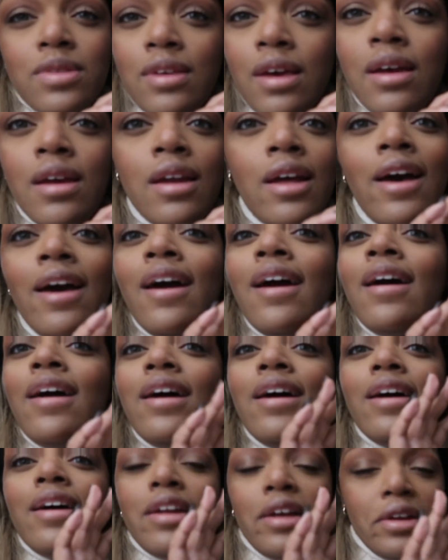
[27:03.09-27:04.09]
scent,
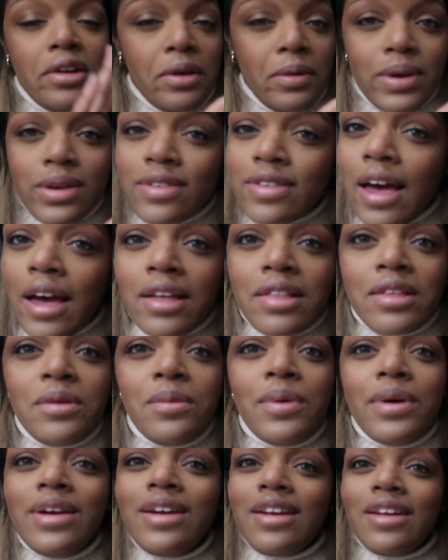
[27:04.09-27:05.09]
and I know exactly
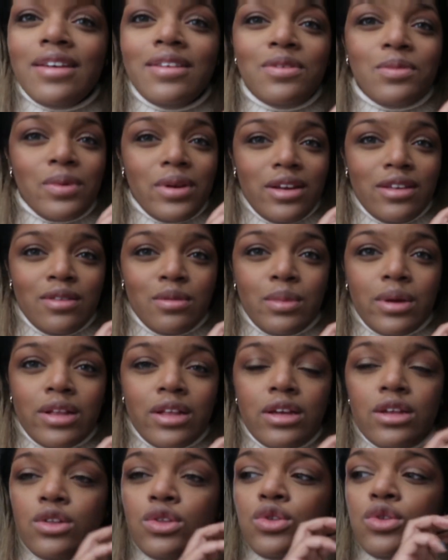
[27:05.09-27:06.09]
what it is when I smell
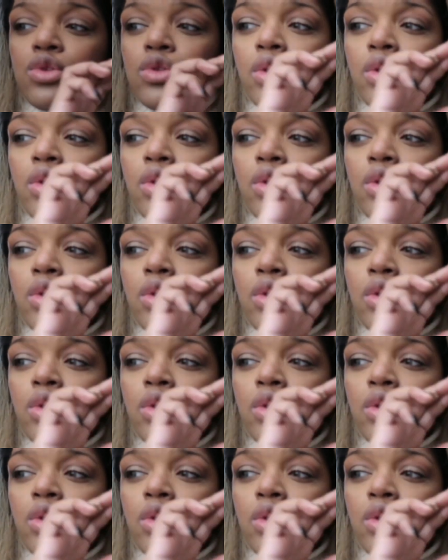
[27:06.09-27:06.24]
it.